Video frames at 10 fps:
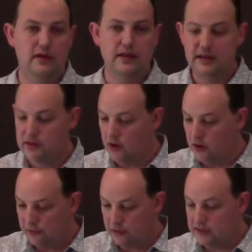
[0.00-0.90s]
These are
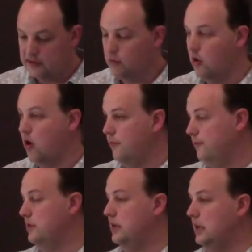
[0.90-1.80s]
offerings that were
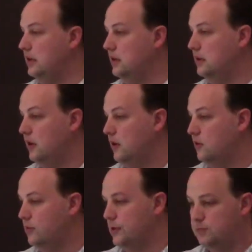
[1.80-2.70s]
offered in
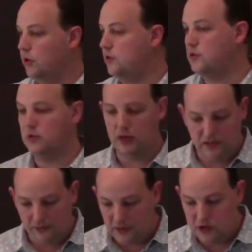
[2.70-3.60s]
response to
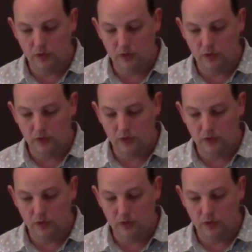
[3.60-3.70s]
individual